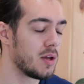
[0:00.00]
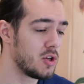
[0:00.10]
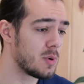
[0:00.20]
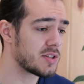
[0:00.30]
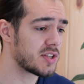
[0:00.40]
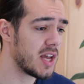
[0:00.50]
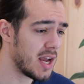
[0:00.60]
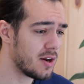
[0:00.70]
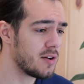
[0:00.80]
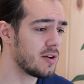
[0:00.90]
You must
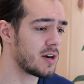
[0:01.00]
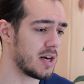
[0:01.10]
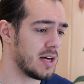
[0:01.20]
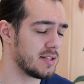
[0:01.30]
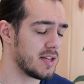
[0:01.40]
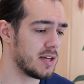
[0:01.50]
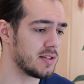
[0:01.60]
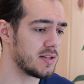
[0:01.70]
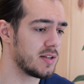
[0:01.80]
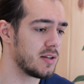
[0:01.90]
cater your
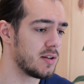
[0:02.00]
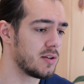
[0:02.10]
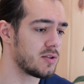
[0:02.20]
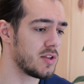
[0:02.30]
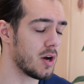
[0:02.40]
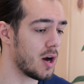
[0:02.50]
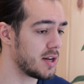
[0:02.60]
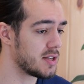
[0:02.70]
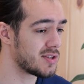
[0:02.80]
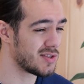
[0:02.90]
content to the
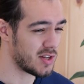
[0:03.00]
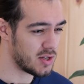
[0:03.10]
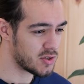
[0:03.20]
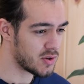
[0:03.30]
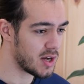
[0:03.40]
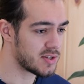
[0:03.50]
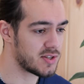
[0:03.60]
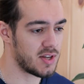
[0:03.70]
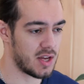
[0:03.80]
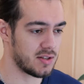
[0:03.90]
audience's
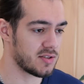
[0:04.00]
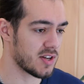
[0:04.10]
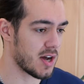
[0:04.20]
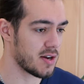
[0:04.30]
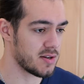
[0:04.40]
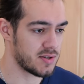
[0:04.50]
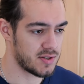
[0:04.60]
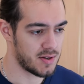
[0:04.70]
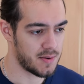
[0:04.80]
interests and desires.